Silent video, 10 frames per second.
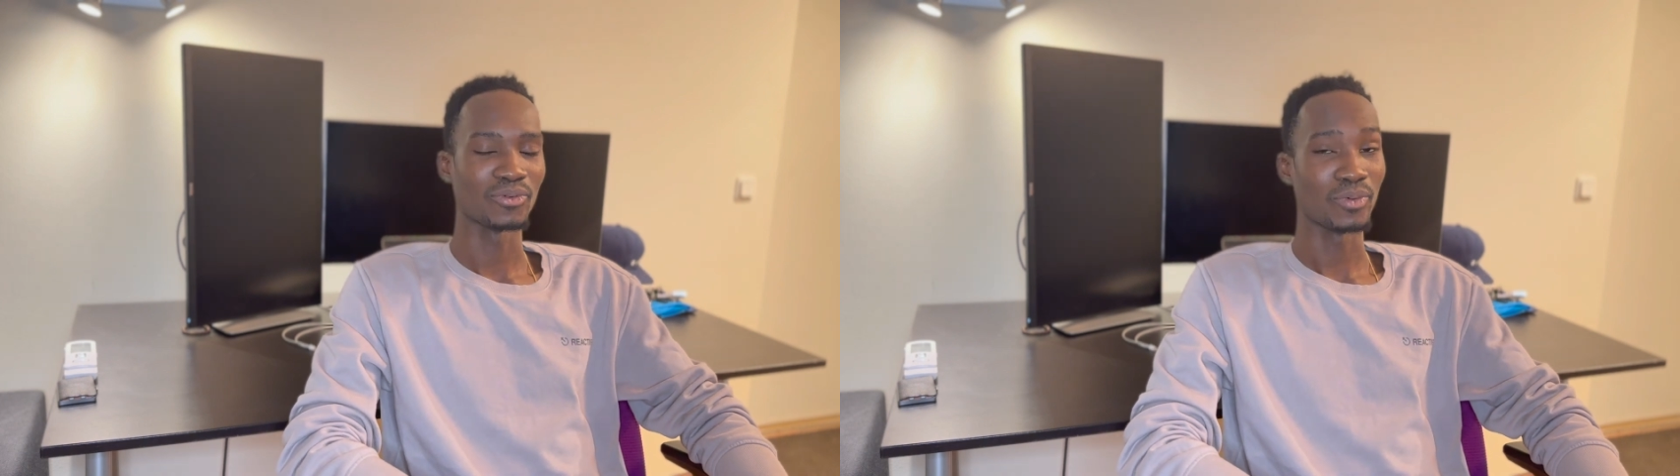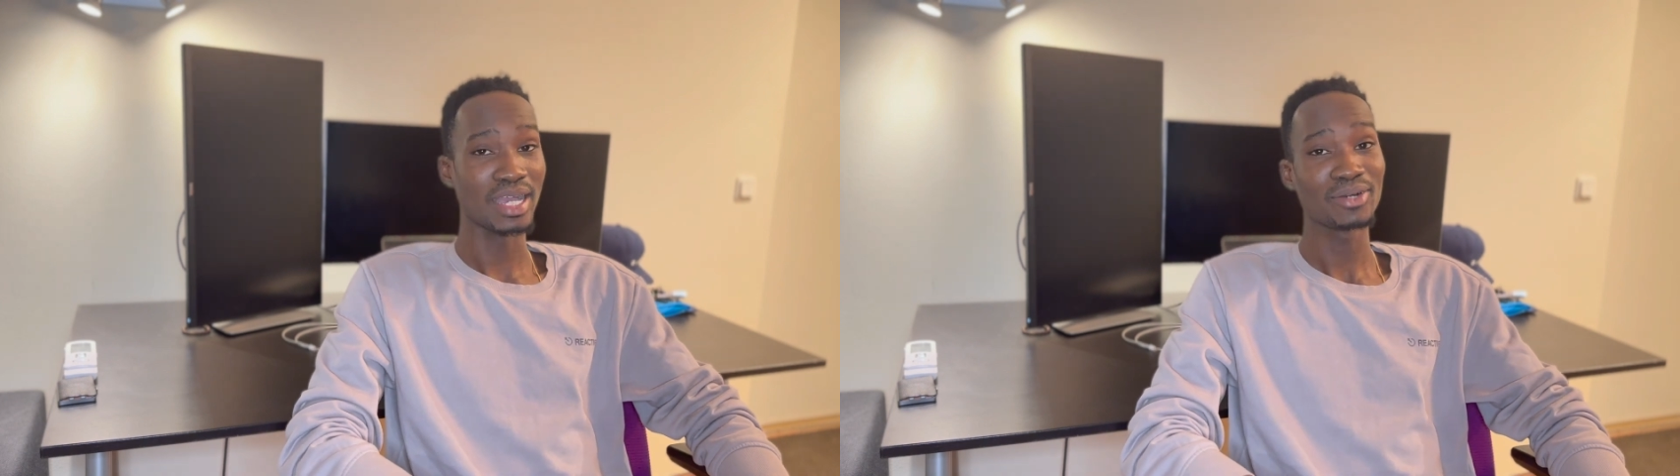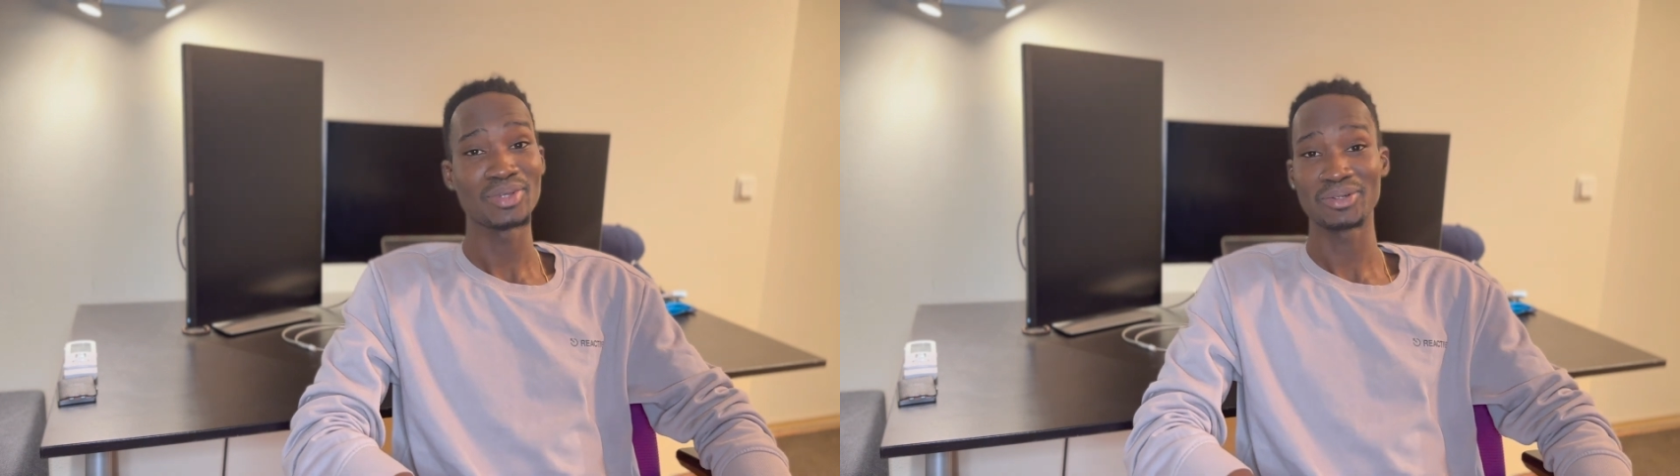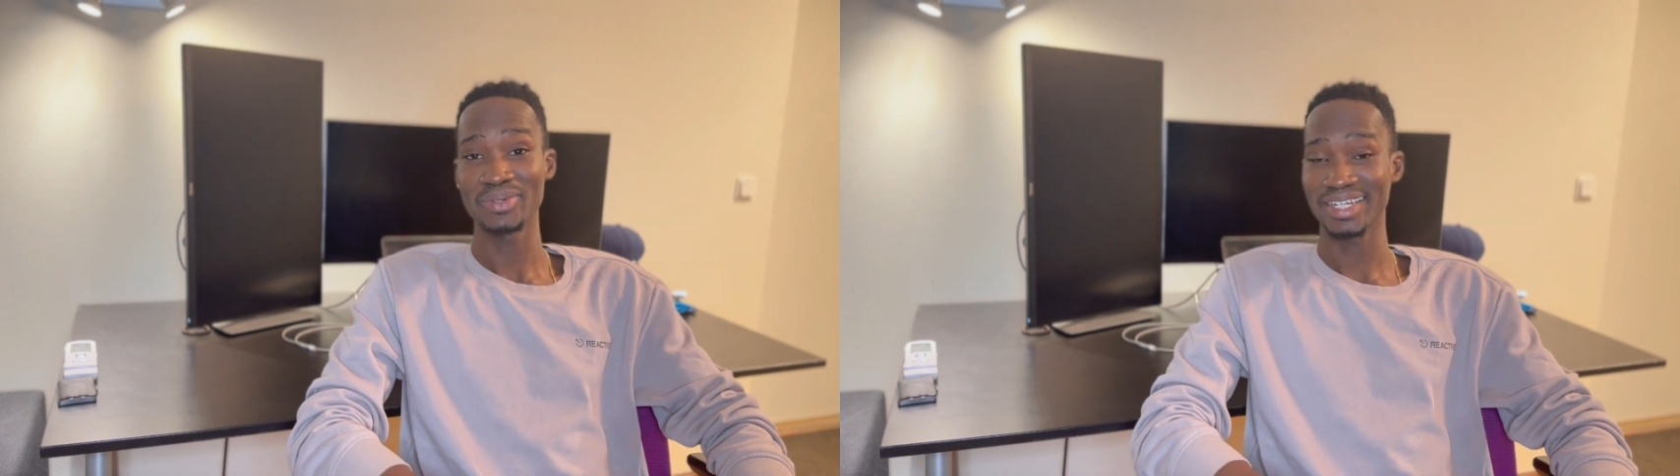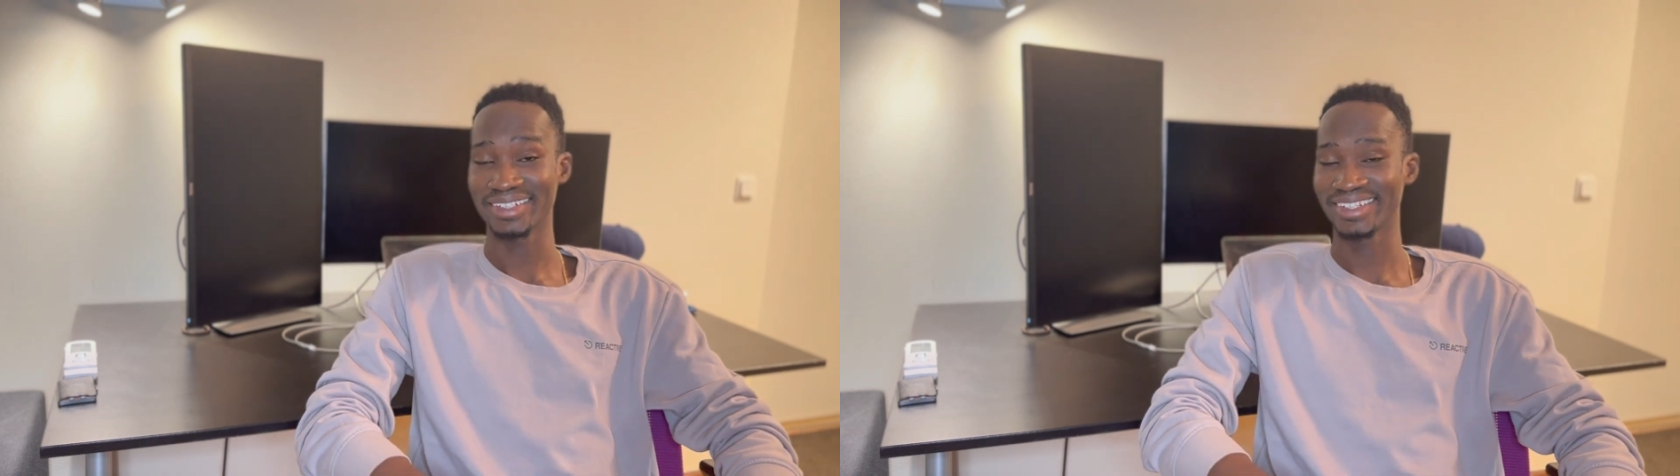Well, well,
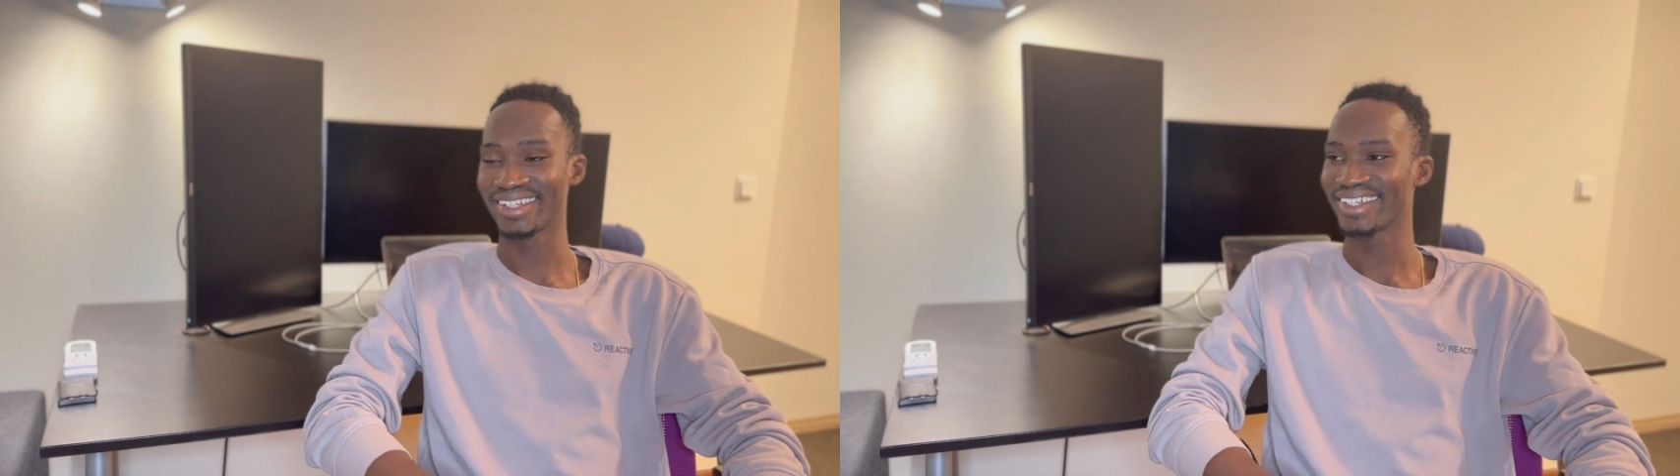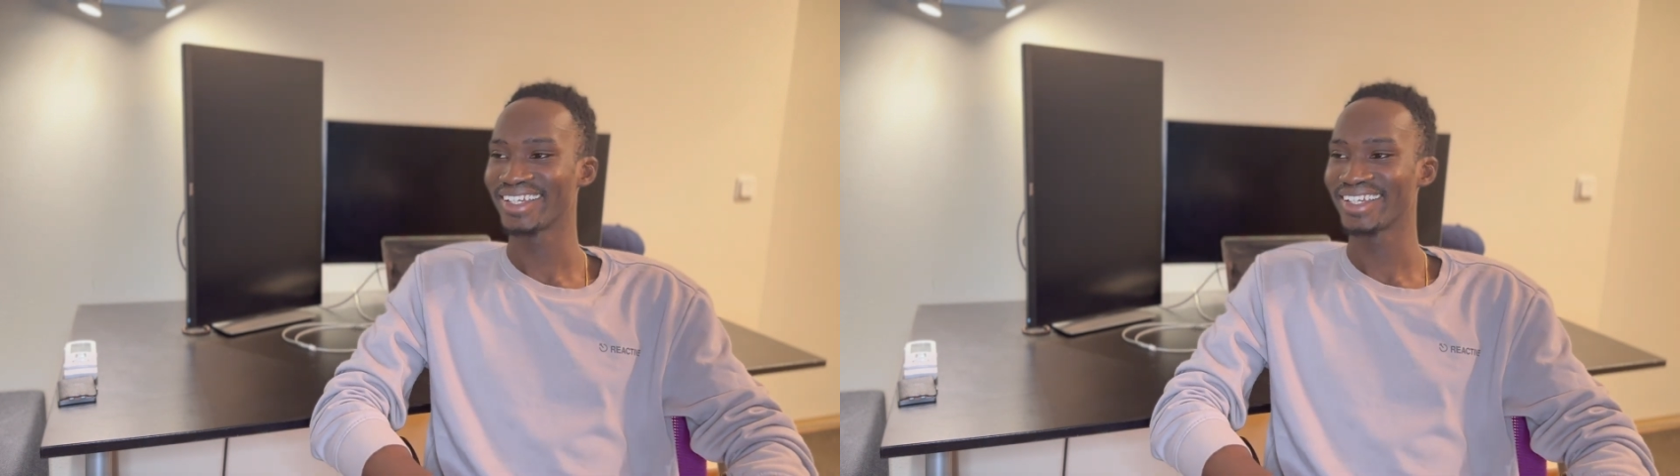well.